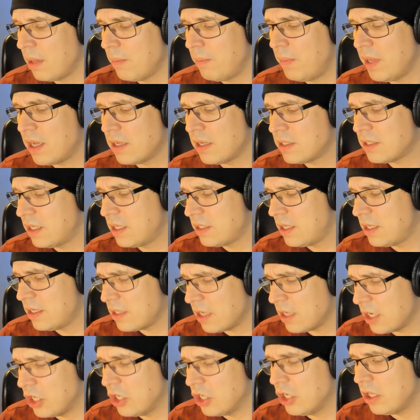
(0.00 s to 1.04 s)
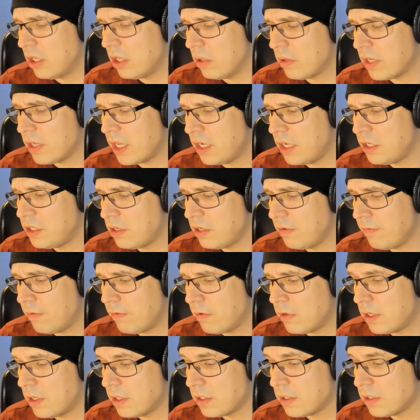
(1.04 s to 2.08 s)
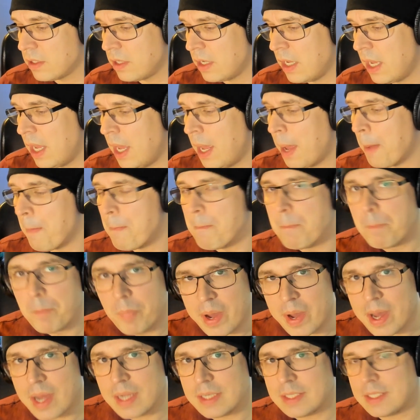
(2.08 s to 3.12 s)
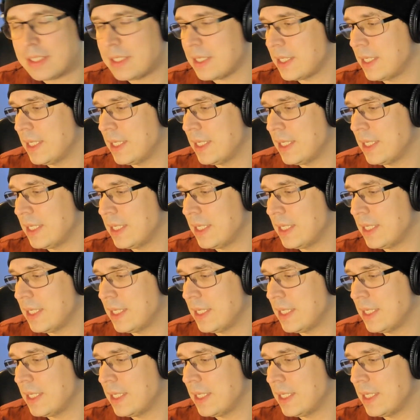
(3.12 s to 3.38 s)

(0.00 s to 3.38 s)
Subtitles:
because this is a good location for it. But